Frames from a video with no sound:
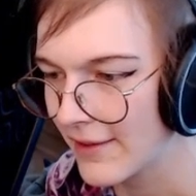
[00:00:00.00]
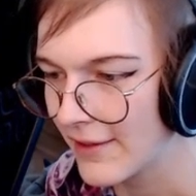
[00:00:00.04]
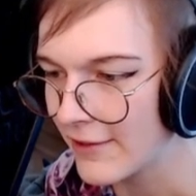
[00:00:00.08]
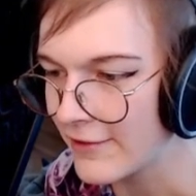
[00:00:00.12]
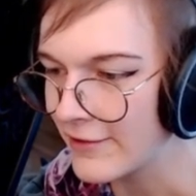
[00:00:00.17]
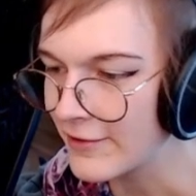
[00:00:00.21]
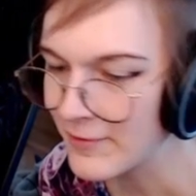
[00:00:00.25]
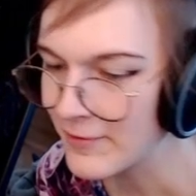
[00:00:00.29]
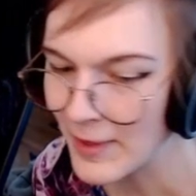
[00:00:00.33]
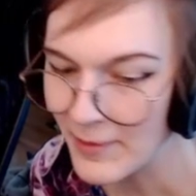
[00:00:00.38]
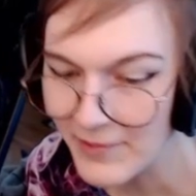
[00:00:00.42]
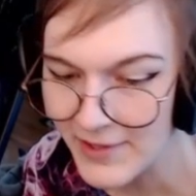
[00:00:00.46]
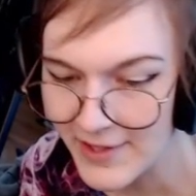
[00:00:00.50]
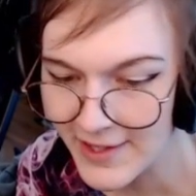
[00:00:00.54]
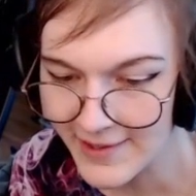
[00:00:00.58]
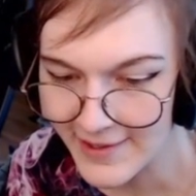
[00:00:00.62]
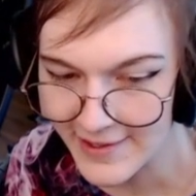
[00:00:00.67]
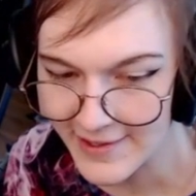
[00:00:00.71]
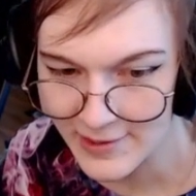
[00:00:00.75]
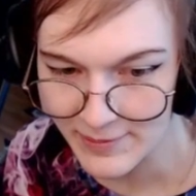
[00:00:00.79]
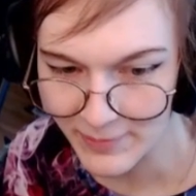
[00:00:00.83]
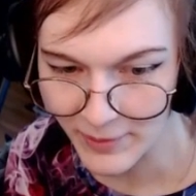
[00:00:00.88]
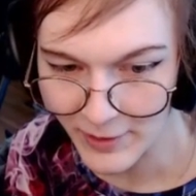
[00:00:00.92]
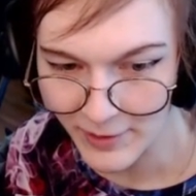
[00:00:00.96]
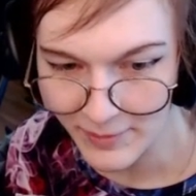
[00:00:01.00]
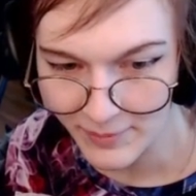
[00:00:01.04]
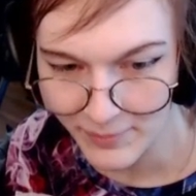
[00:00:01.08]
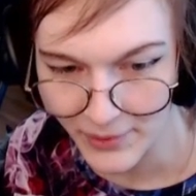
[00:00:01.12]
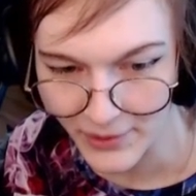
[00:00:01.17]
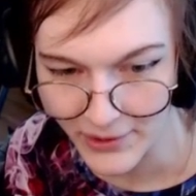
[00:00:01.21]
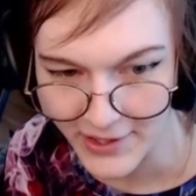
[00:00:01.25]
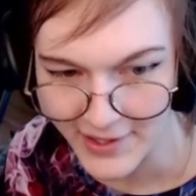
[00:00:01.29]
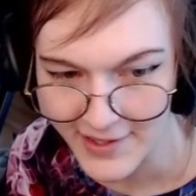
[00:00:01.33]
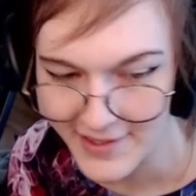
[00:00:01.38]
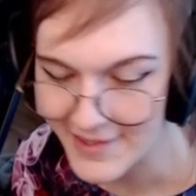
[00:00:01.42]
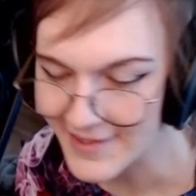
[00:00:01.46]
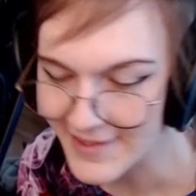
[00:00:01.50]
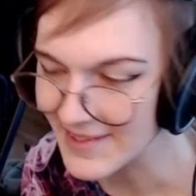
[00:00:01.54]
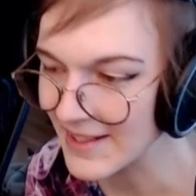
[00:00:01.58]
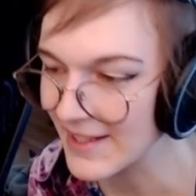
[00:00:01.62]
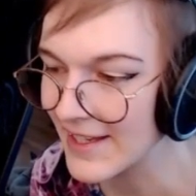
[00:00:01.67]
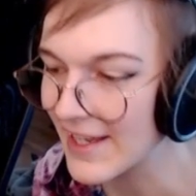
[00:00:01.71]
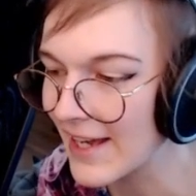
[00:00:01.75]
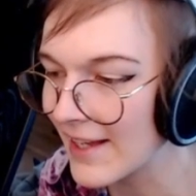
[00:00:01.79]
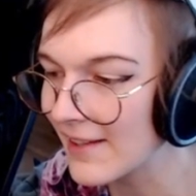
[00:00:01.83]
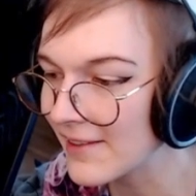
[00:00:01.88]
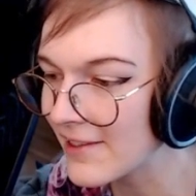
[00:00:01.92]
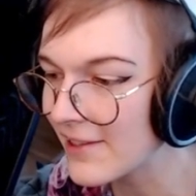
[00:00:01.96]
remember that the spawn point is the
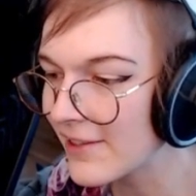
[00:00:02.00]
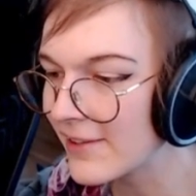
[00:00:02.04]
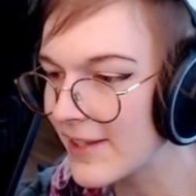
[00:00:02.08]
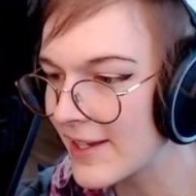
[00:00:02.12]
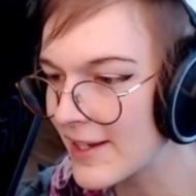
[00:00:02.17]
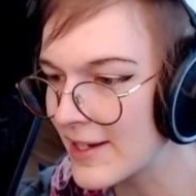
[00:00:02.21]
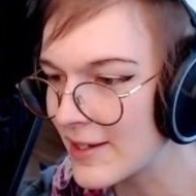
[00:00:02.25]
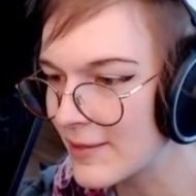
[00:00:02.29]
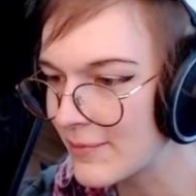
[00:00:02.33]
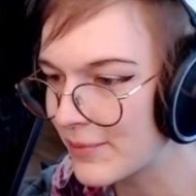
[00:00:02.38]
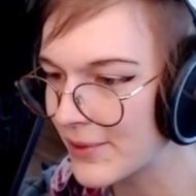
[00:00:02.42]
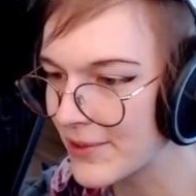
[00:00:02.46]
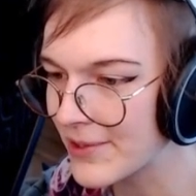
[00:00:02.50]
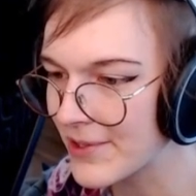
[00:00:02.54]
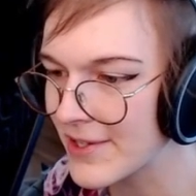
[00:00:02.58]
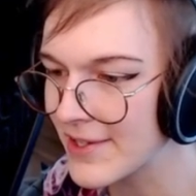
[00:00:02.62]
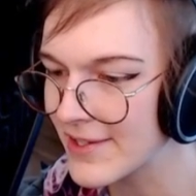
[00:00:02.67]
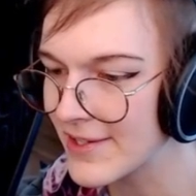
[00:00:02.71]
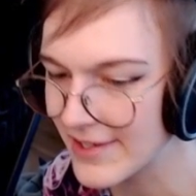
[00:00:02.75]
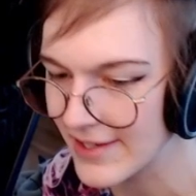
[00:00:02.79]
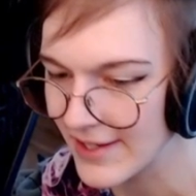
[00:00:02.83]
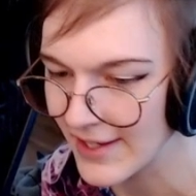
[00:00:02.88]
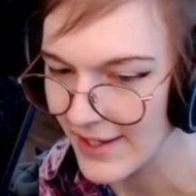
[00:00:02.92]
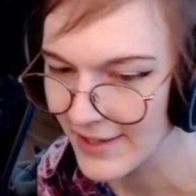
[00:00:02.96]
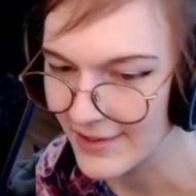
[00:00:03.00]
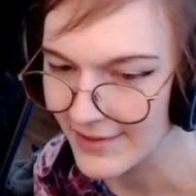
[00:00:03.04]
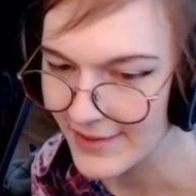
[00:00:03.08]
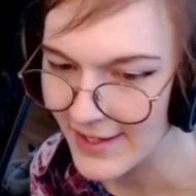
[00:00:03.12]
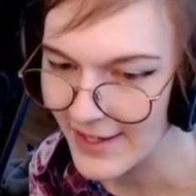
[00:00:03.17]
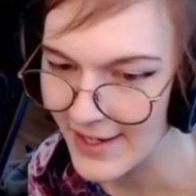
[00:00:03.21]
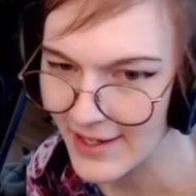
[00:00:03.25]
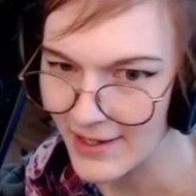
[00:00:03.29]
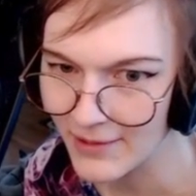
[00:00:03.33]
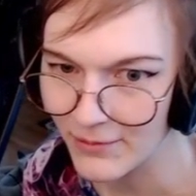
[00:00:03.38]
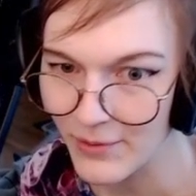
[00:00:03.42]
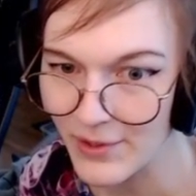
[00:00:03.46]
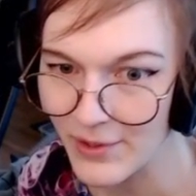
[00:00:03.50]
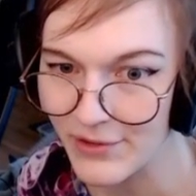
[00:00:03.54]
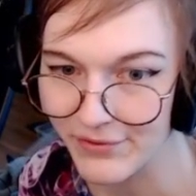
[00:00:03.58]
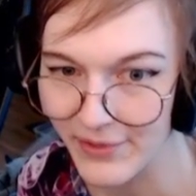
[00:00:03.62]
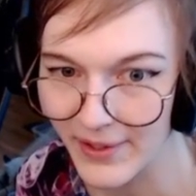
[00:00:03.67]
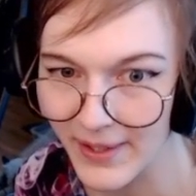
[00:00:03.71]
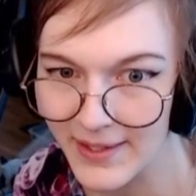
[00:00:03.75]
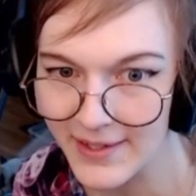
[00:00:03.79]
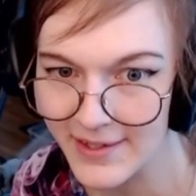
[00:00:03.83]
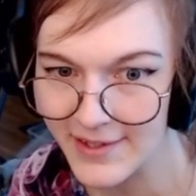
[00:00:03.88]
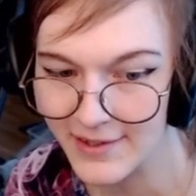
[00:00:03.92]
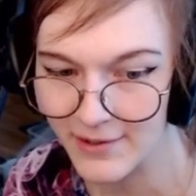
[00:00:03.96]
calculated point that we
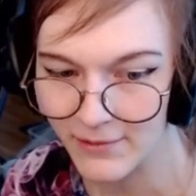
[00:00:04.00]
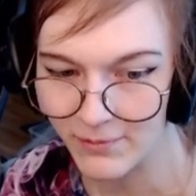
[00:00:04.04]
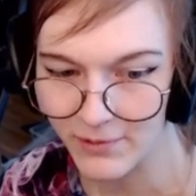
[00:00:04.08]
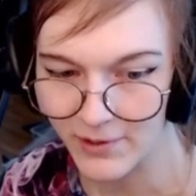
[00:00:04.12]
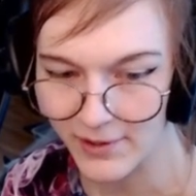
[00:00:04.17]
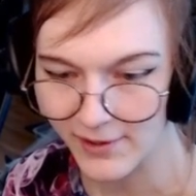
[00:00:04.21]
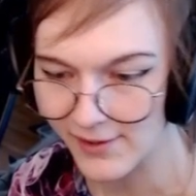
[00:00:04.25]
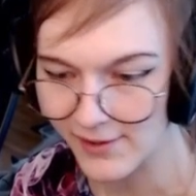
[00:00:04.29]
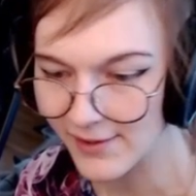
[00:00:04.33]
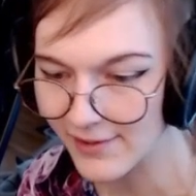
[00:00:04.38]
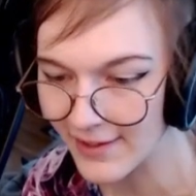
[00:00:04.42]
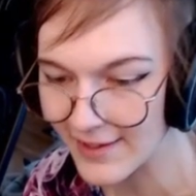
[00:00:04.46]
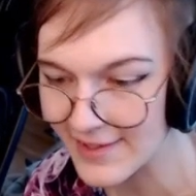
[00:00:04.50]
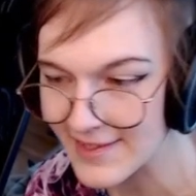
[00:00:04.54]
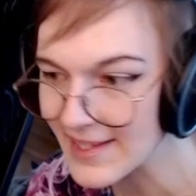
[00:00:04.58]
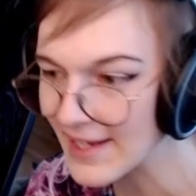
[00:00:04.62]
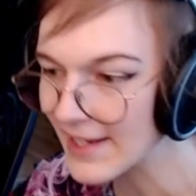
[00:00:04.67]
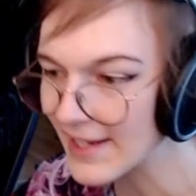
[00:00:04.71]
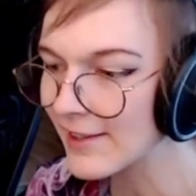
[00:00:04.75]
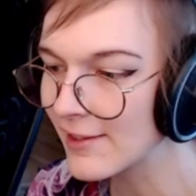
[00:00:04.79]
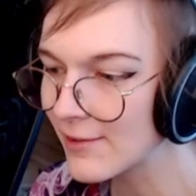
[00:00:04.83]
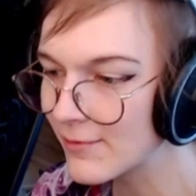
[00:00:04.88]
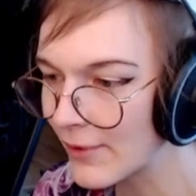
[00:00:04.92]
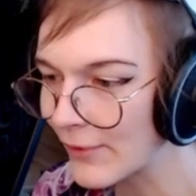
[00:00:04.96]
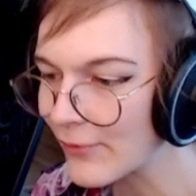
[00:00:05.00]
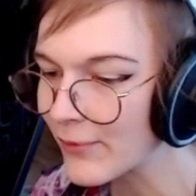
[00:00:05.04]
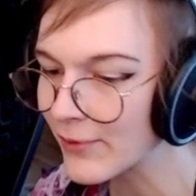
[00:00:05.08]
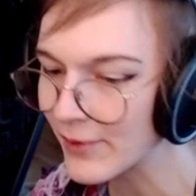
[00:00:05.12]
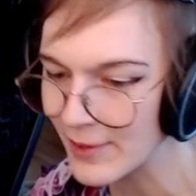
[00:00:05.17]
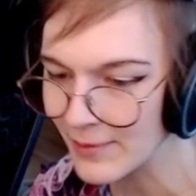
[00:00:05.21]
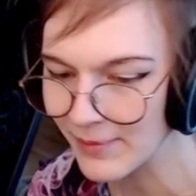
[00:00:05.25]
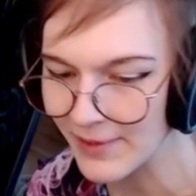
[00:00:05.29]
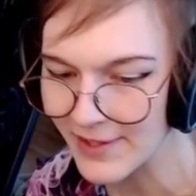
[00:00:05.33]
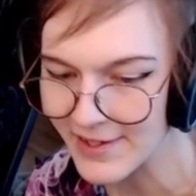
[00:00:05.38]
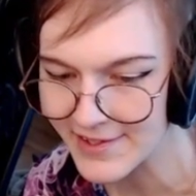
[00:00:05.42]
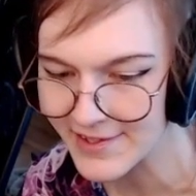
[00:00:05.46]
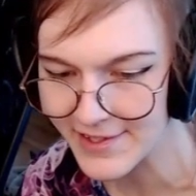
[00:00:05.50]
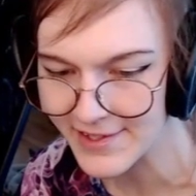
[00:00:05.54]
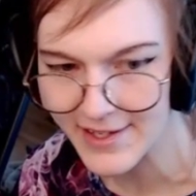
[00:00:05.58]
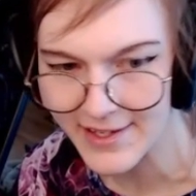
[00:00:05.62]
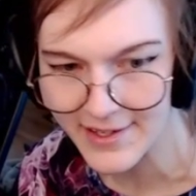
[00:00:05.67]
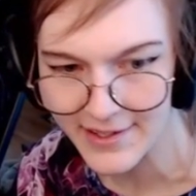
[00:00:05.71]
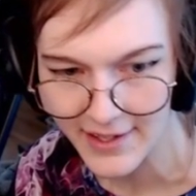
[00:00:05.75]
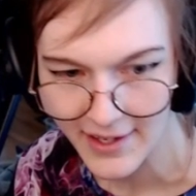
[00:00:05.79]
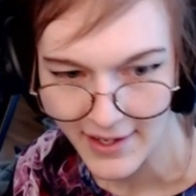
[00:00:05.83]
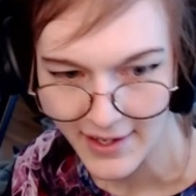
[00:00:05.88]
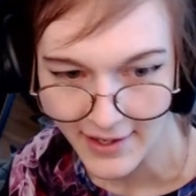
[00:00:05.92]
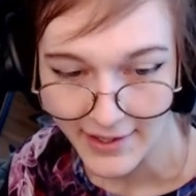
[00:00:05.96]
find in the world, exactly where we want to place
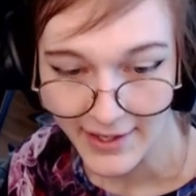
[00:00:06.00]
it,